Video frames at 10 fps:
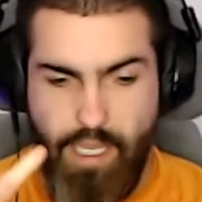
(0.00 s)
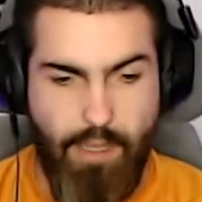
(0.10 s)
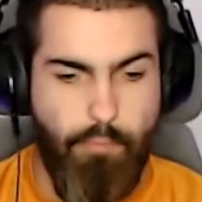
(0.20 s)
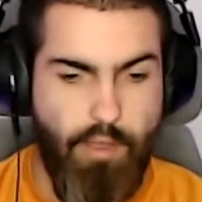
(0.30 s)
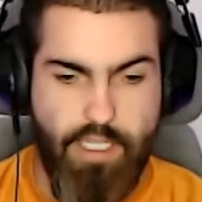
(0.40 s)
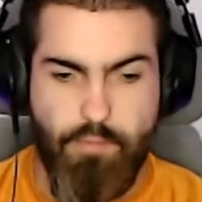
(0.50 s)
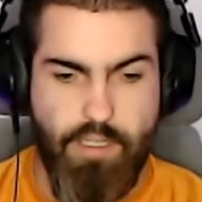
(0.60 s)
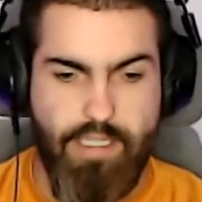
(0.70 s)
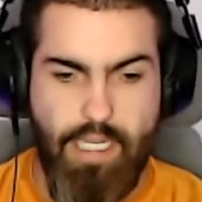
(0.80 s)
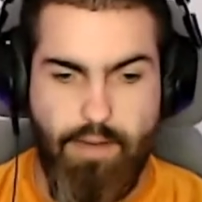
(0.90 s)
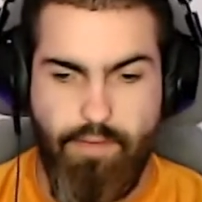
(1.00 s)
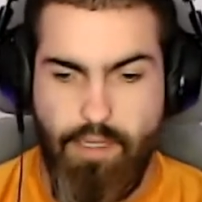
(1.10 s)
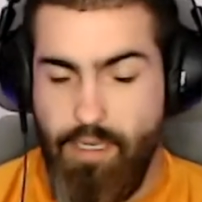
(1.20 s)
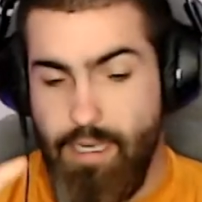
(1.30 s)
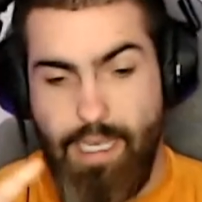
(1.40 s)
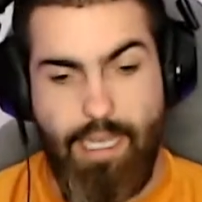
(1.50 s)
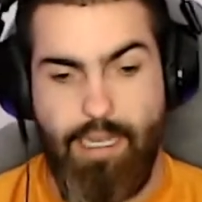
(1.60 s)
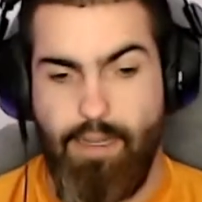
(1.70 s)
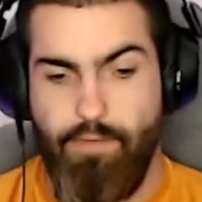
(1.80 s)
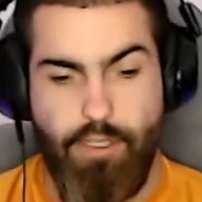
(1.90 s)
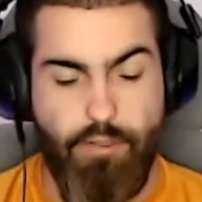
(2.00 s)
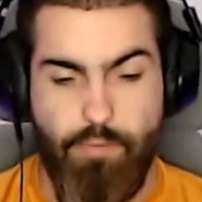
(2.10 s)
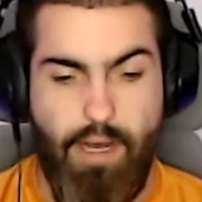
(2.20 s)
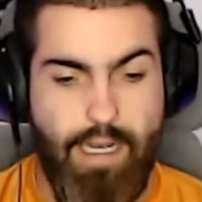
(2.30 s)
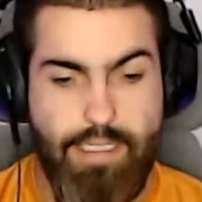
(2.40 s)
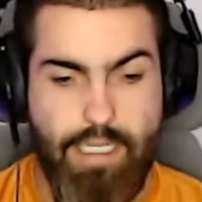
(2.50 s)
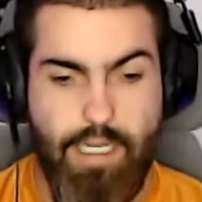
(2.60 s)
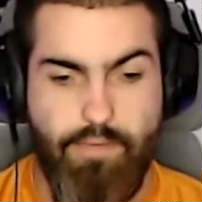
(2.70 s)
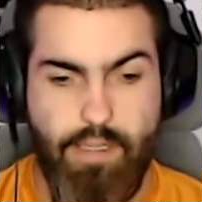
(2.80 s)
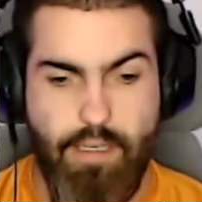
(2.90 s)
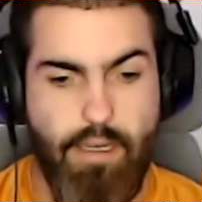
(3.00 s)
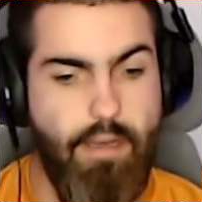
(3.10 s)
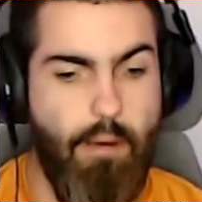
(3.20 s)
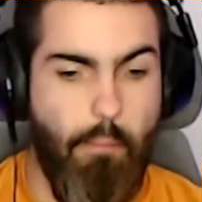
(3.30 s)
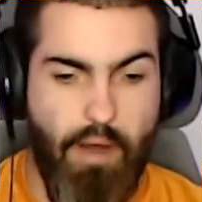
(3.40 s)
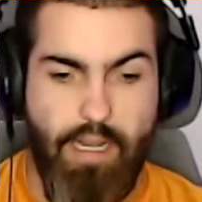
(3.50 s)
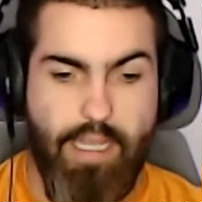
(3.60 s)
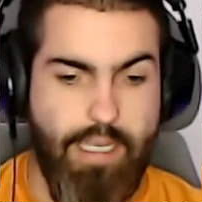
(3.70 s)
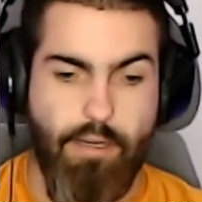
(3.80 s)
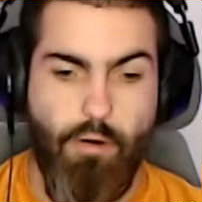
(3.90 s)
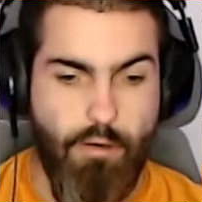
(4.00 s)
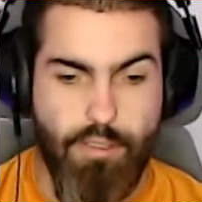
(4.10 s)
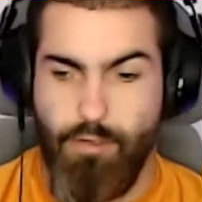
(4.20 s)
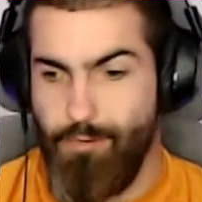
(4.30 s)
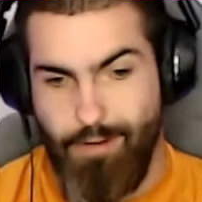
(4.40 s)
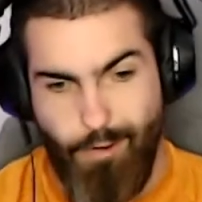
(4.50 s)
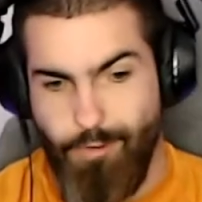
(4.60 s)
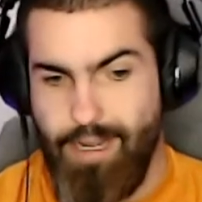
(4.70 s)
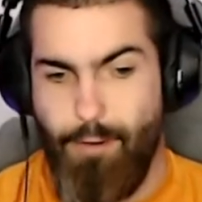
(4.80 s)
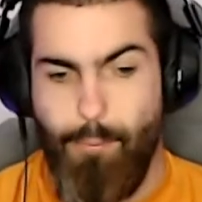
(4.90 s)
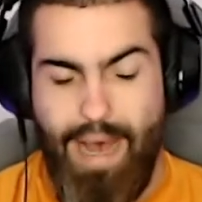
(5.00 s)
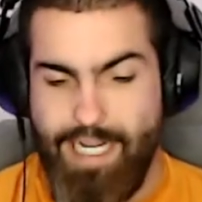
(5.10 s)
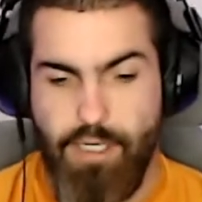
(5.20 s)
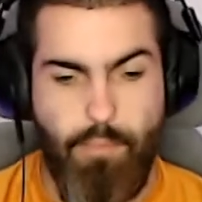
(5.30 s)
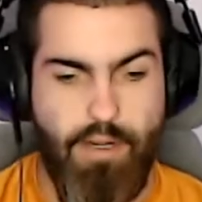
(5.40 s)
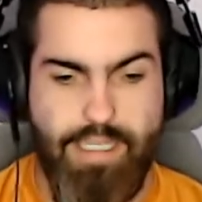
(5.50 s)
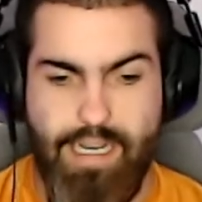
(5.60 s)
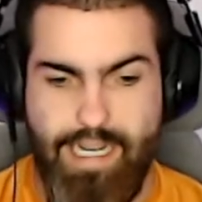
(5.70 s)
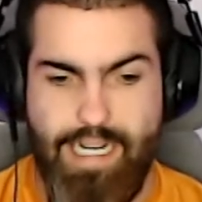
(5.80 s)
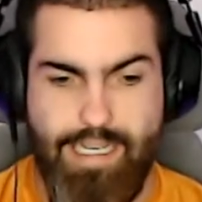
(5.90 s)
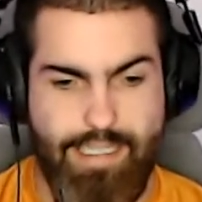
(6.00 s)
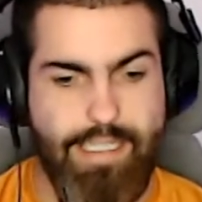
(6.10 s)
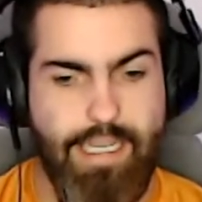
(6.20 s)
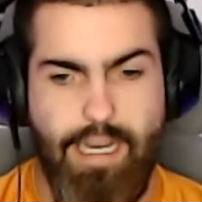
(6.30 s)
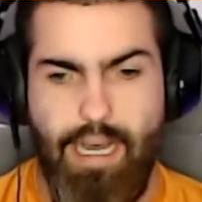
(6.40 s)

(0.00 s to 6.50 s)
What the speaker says: He can play split safety. He can even do some high safety, but he can also go down, match up on tight ends.